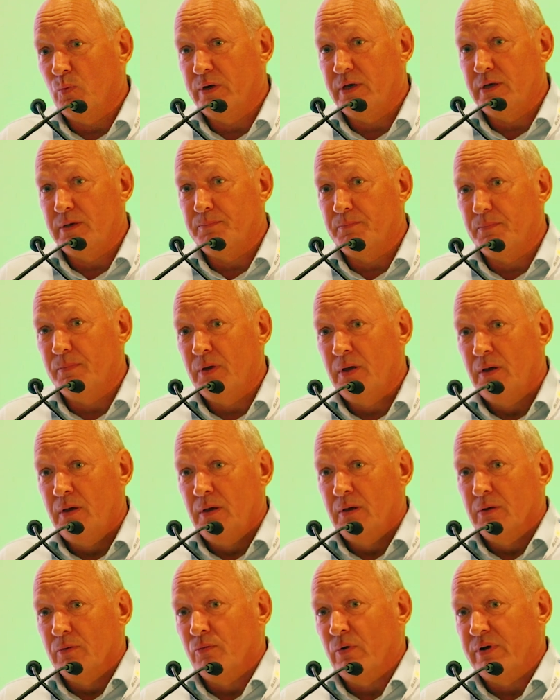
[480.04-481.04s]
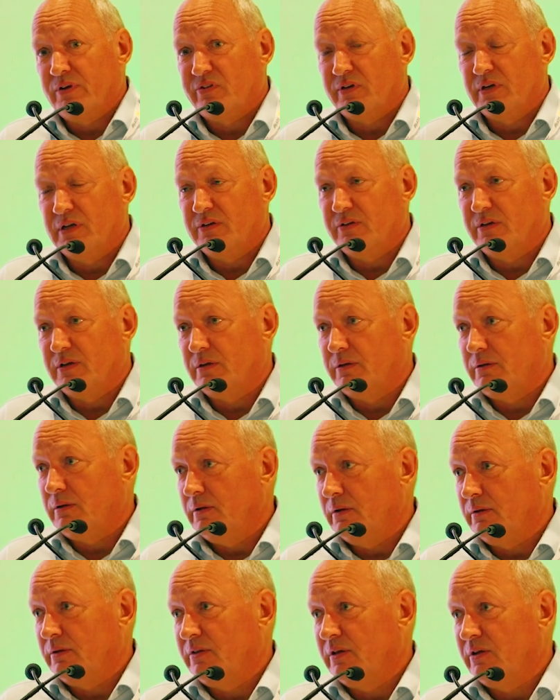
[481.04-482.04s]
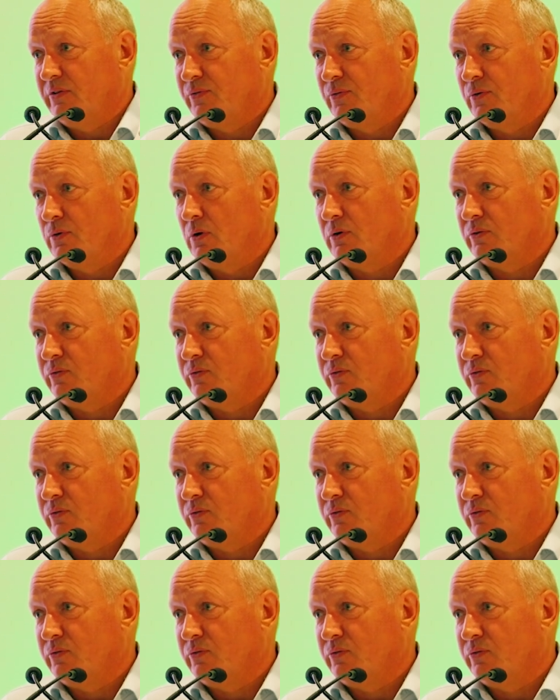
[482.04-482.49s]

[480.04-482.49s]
We recently did this for